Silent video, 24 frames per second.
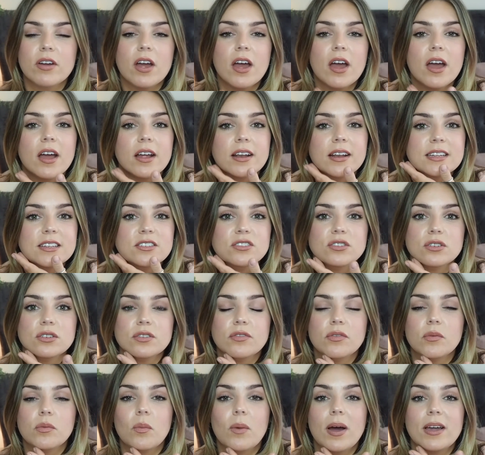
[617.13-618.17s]
and it's
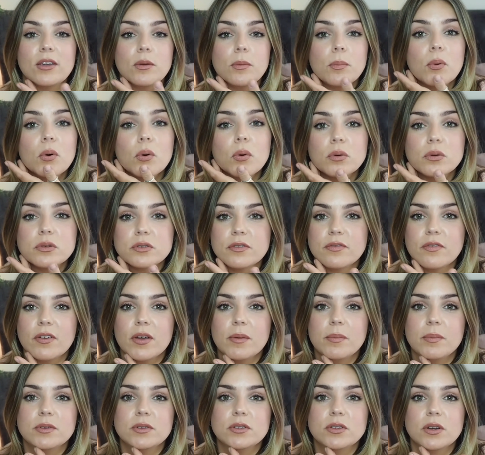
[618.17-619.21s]
just from where your pores have
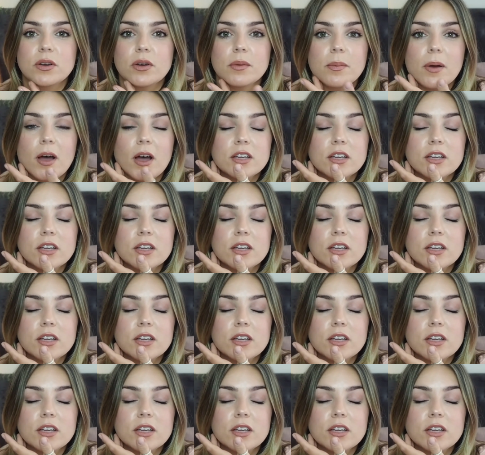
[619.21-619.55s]
opened up.